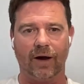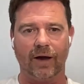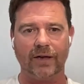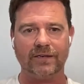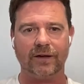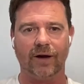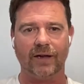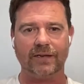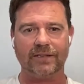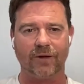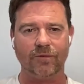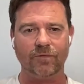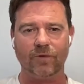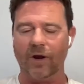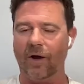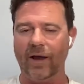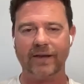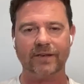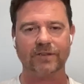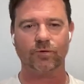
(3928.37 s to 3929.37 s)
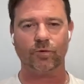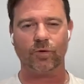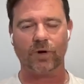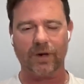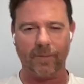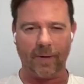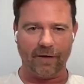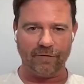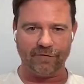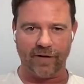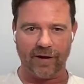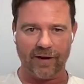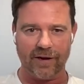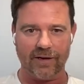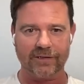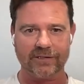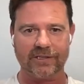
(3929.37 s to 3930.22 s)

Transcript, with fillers: I don't like talking about faith.